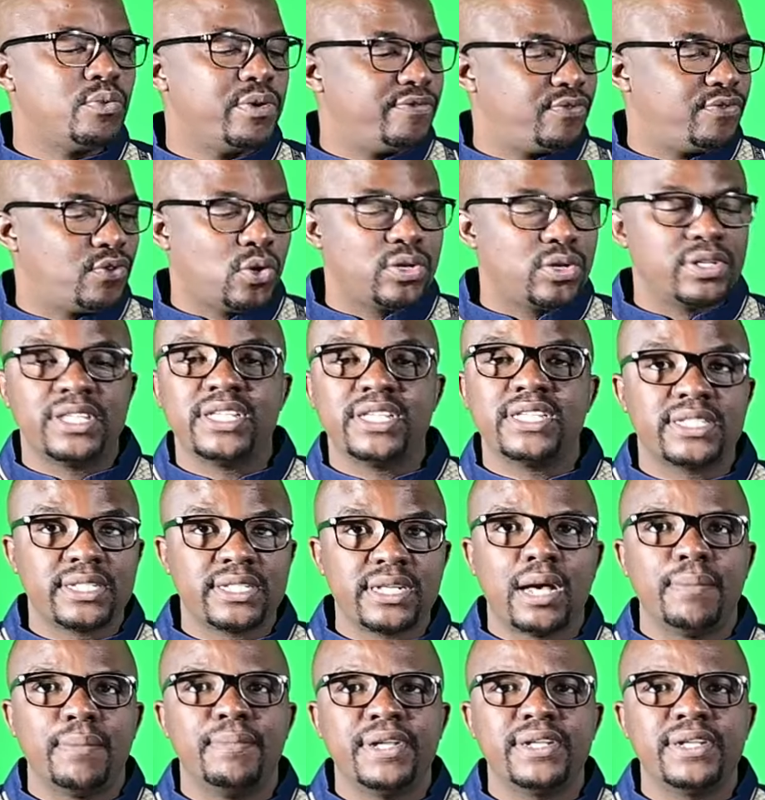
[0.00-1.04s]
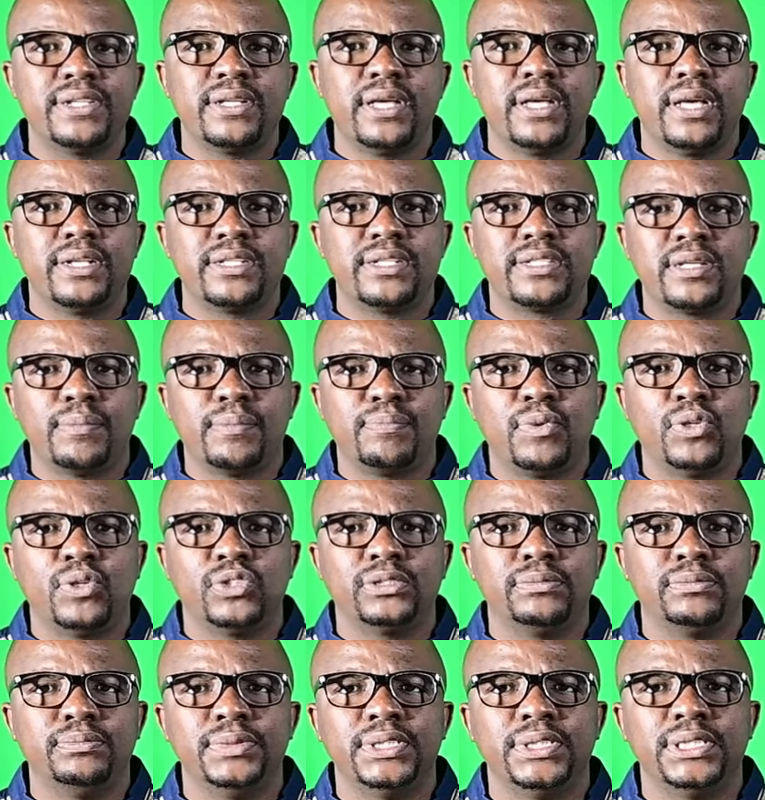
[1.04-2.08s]
we've got this, come in and
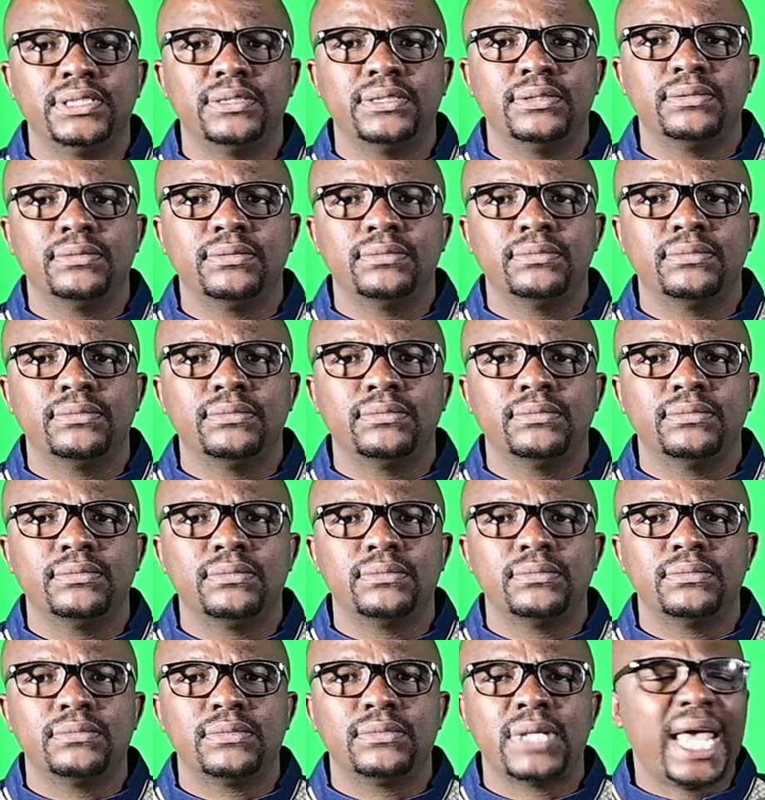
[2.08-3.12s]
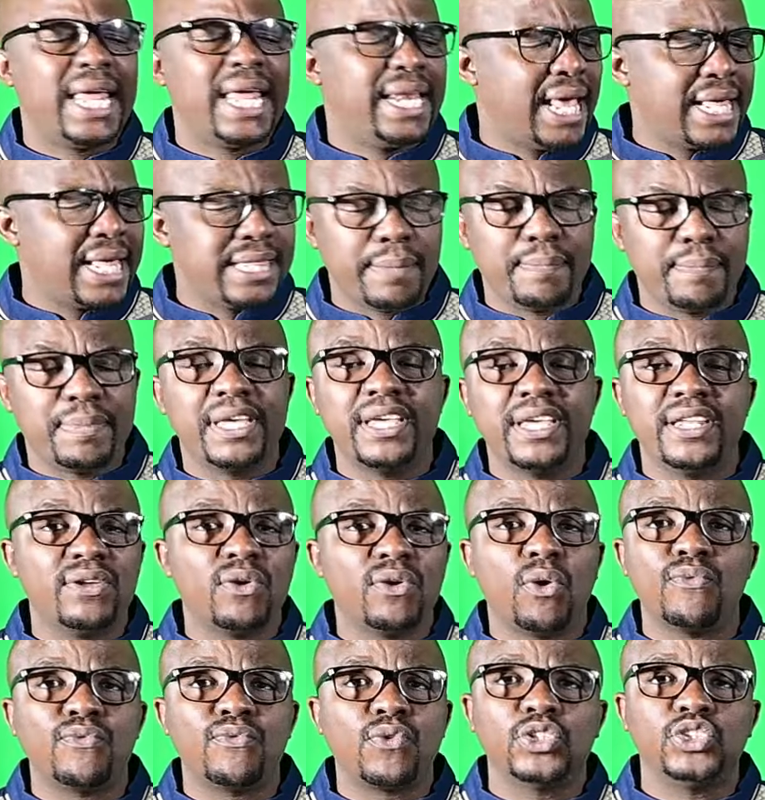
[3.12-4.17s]
support me. And at the
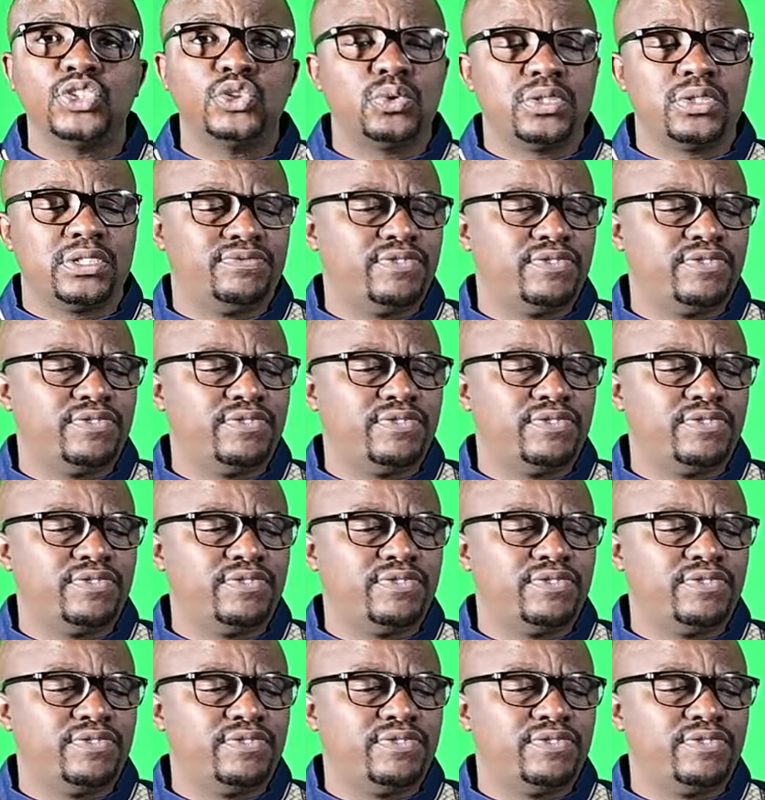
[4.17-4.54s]
beginning, of course, it was